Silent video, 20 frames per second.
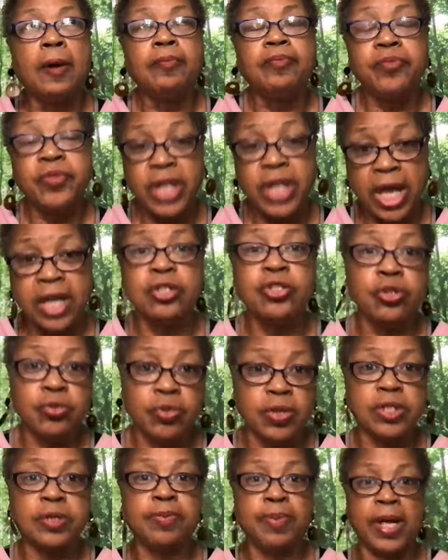
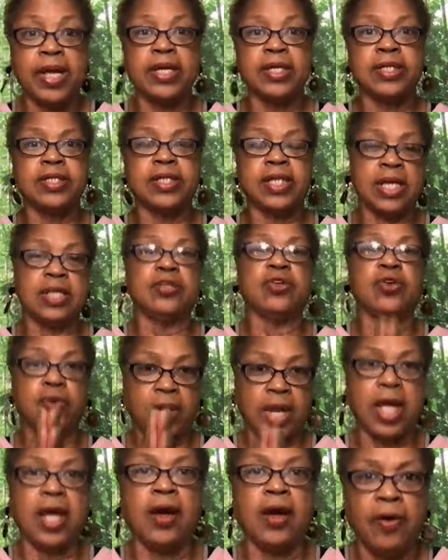dangerous place in your
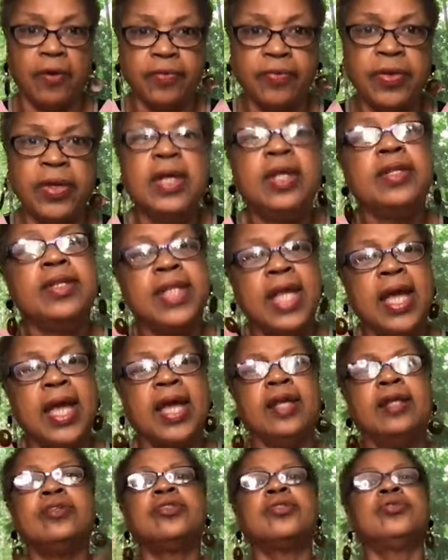health
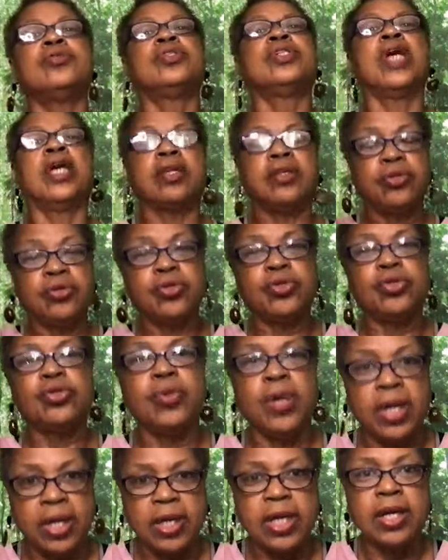than to take you
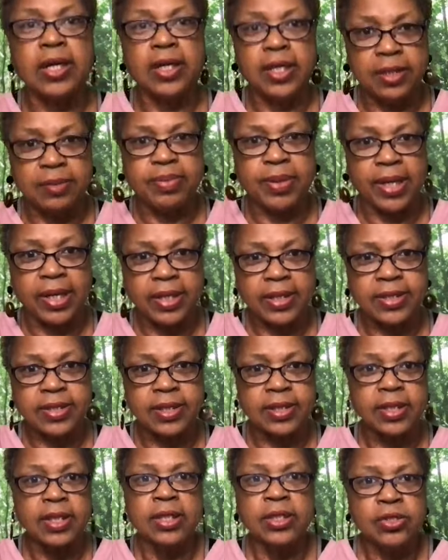to a healing
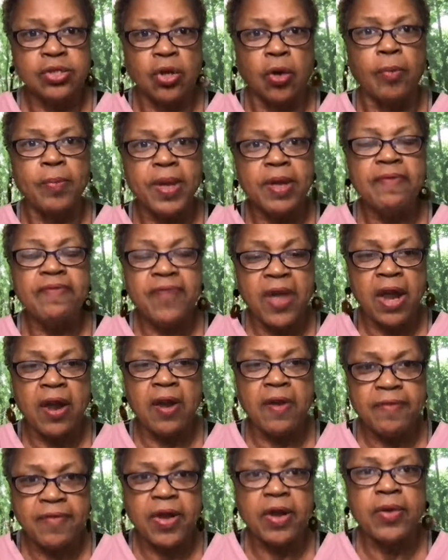place. So be
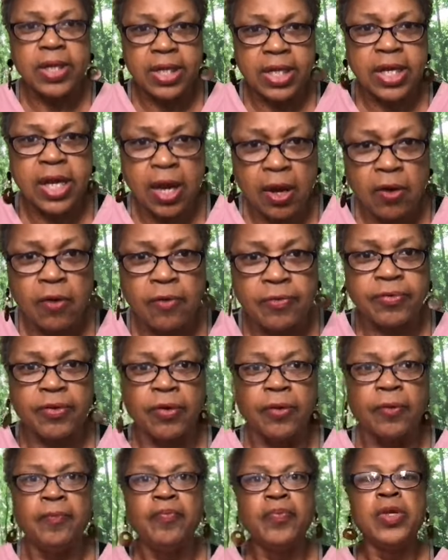very, very
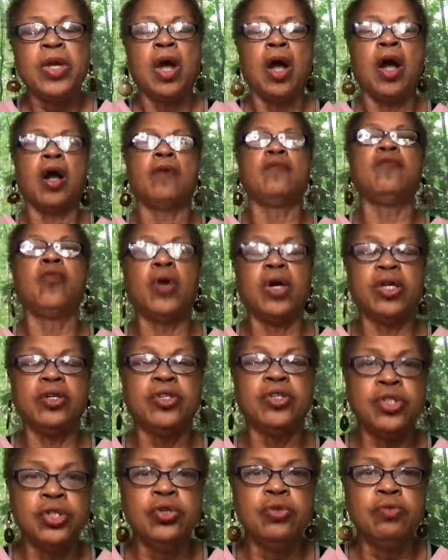careful of
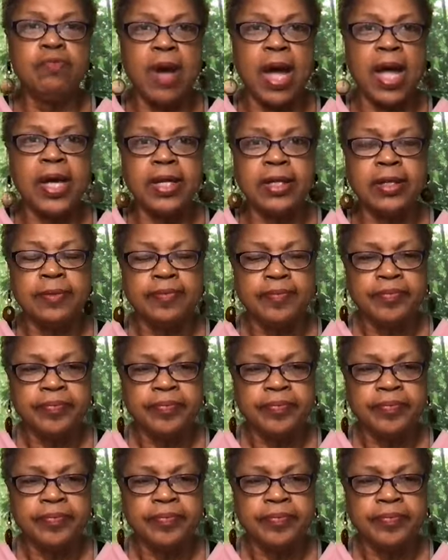what you might